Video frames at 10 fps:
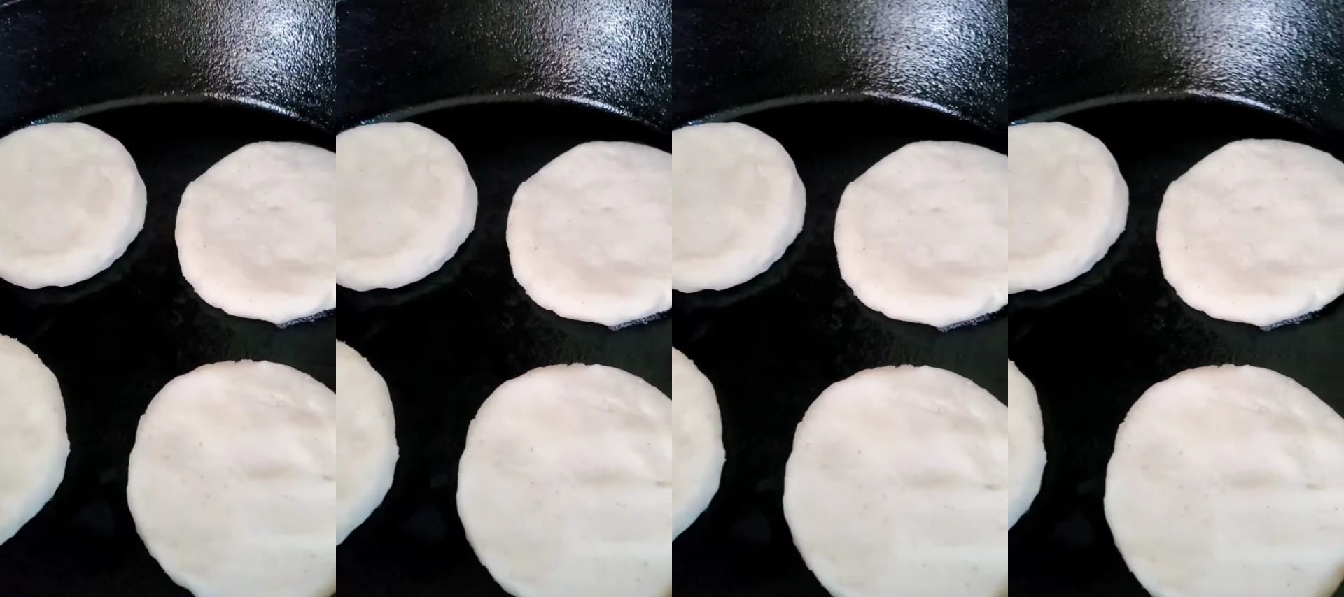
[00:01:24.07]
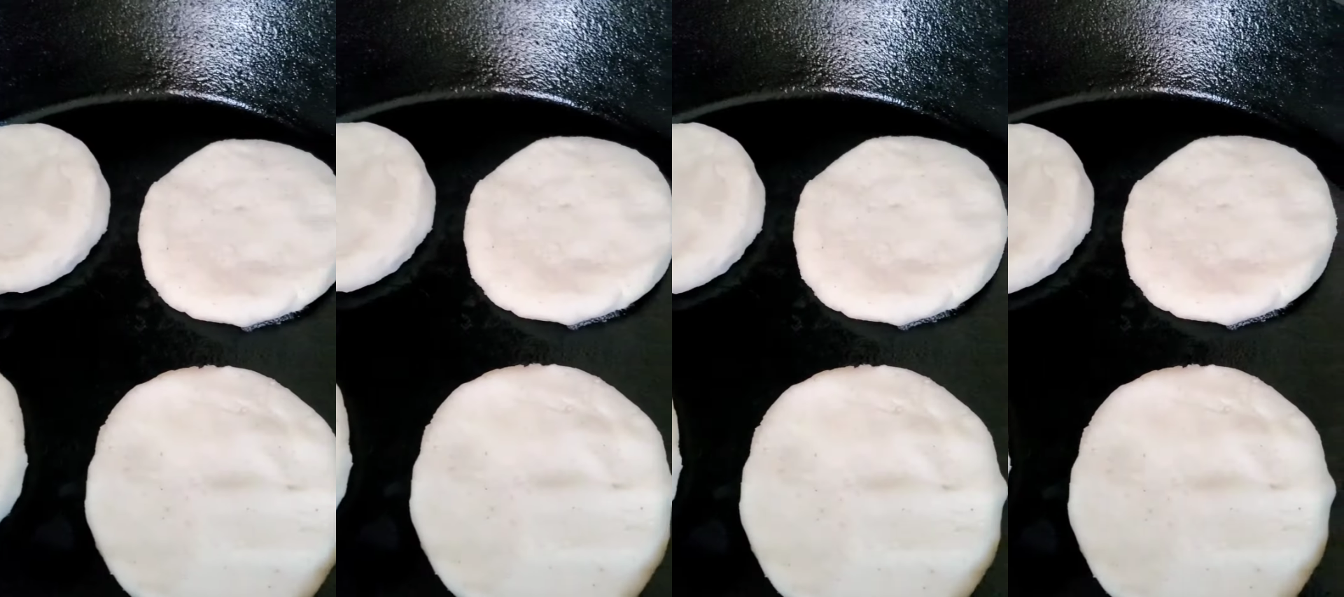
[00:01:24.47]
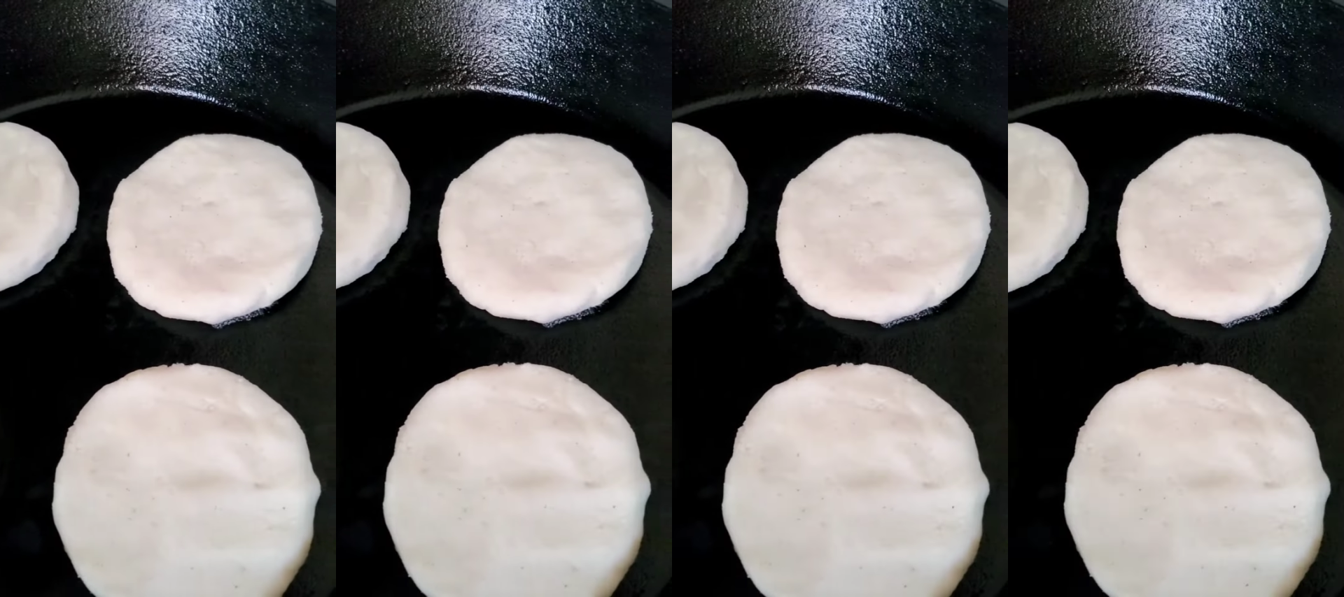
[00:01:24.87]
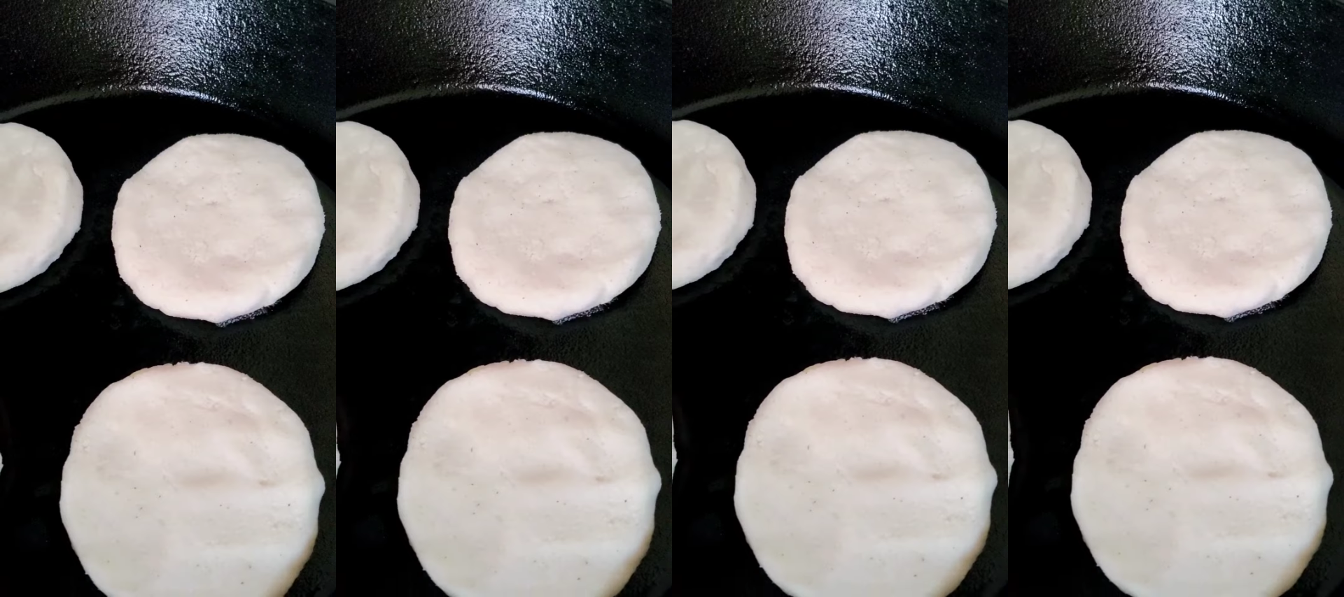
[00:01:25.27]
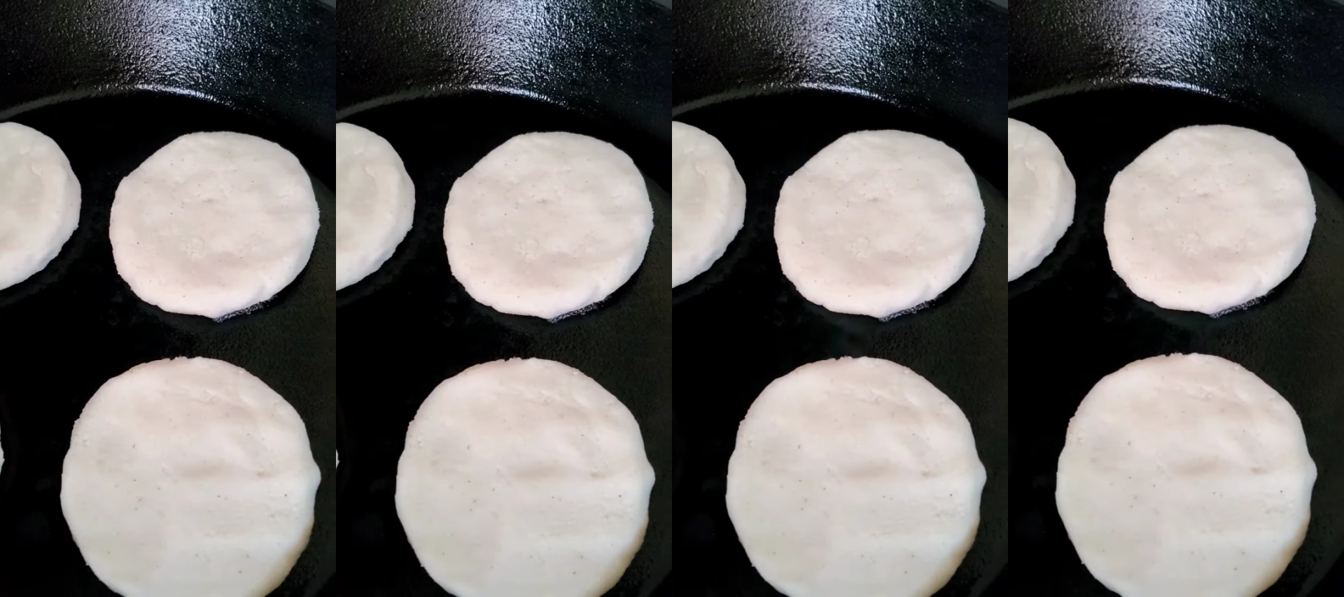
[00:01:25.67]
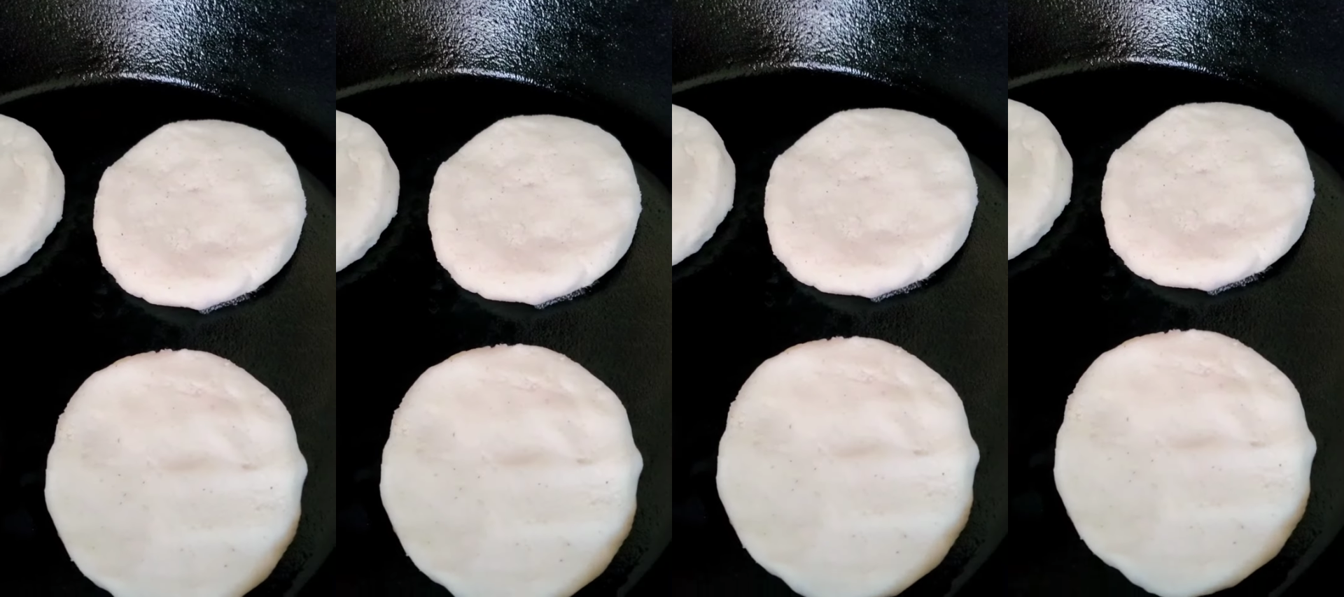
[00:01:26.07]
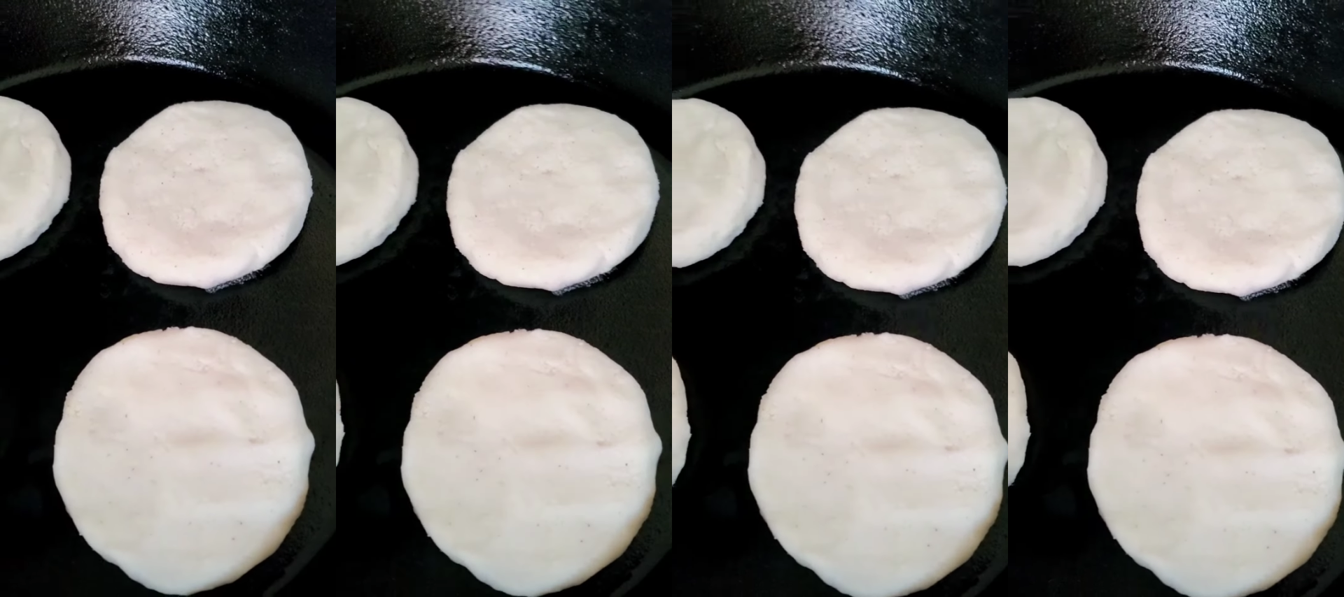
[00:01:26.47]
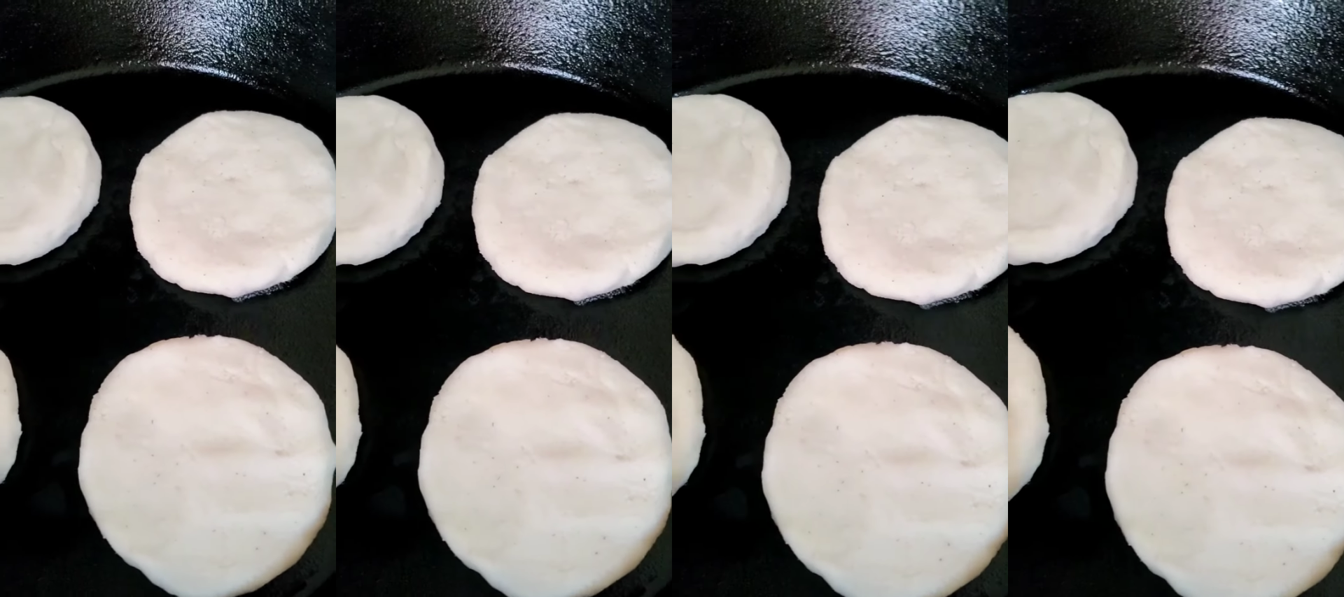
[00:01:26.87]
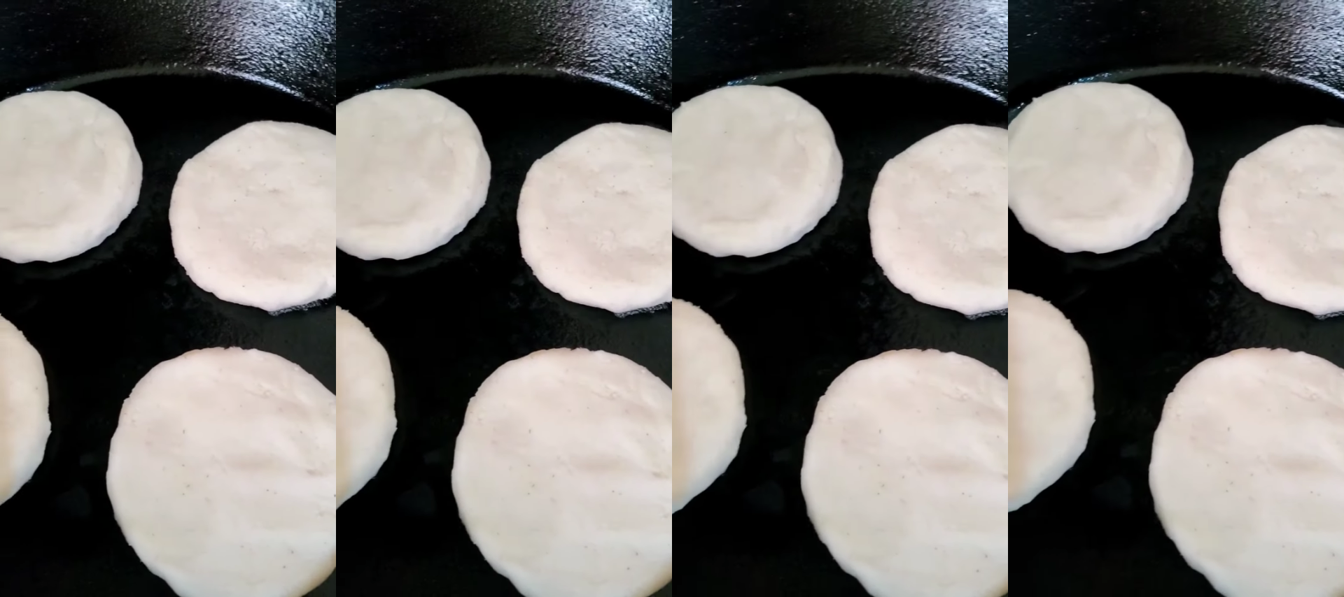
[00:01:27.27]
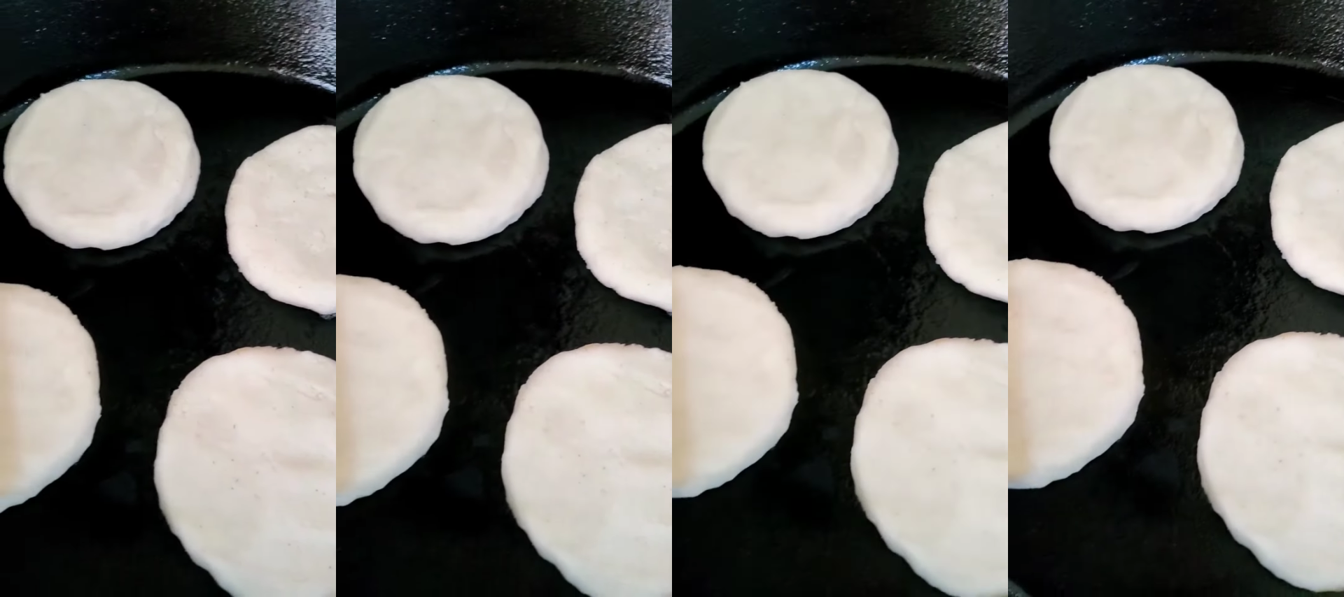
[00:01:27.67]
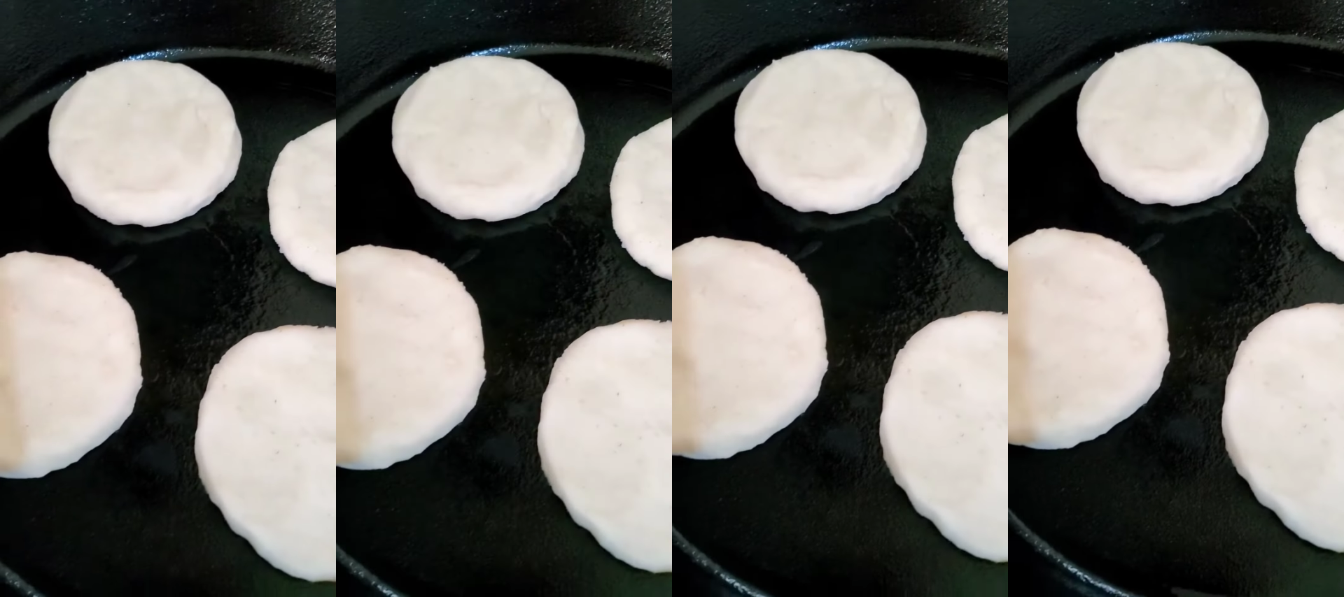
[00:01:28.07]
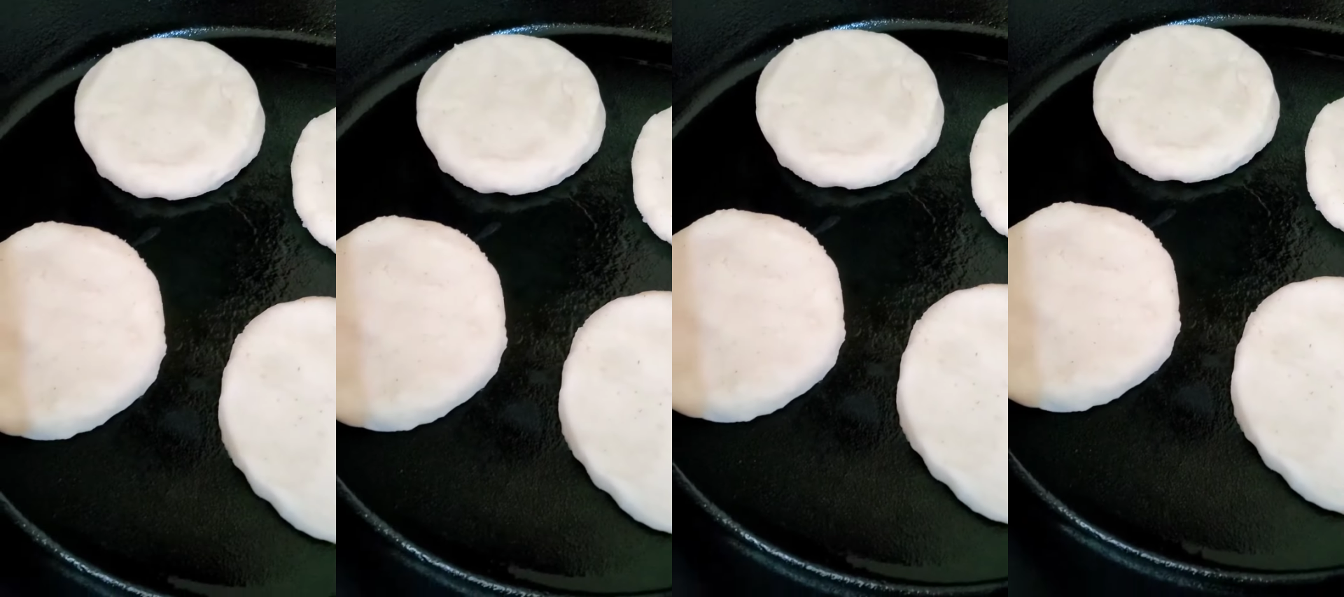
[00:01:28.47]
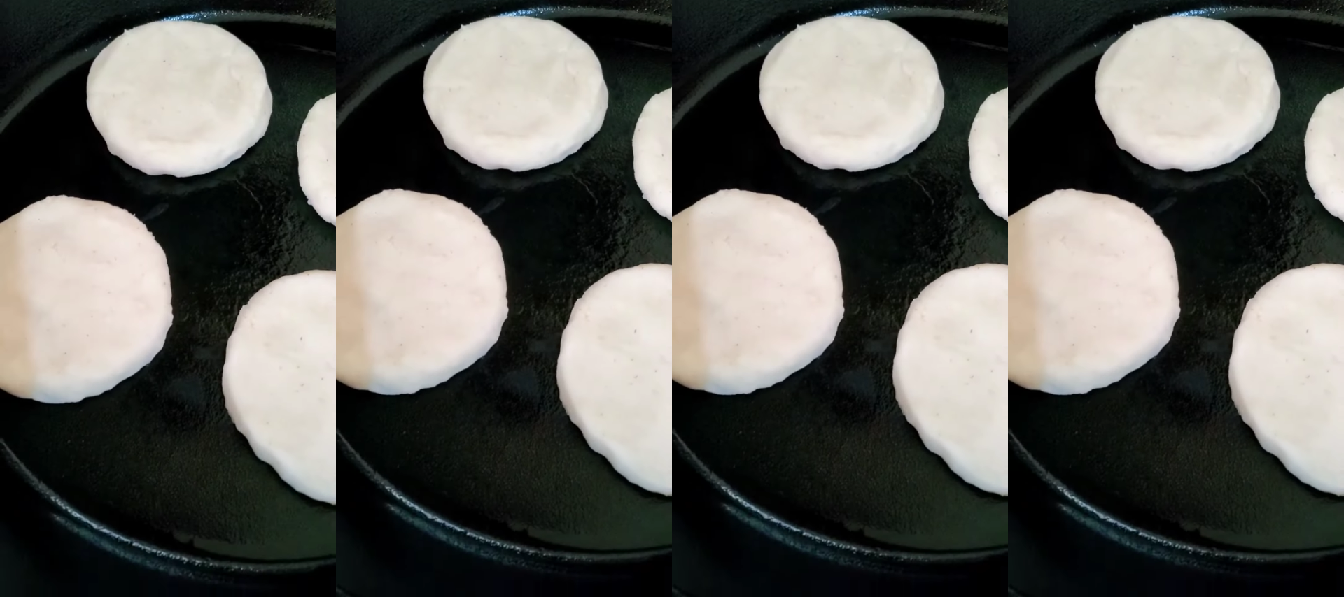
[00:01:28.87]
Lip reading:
No face is visible, so there are no lips to read.